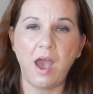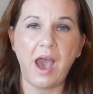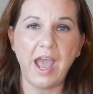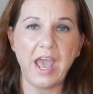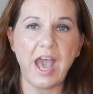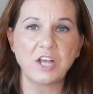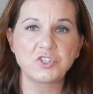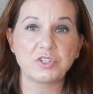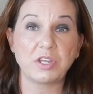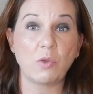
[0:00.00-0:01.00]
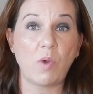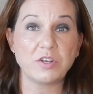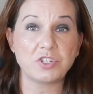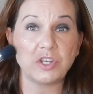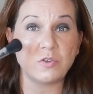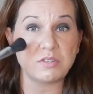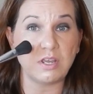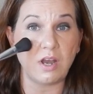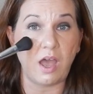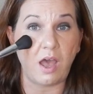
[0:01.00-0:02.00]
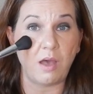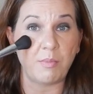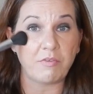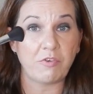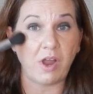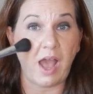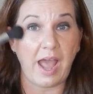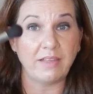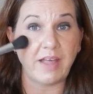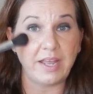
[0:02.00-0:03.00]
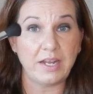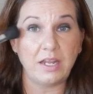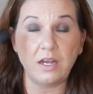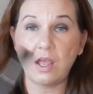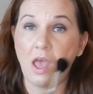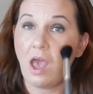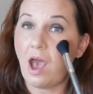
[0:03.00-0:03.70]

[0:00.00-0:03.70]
I actually want to use it um, for highlighting.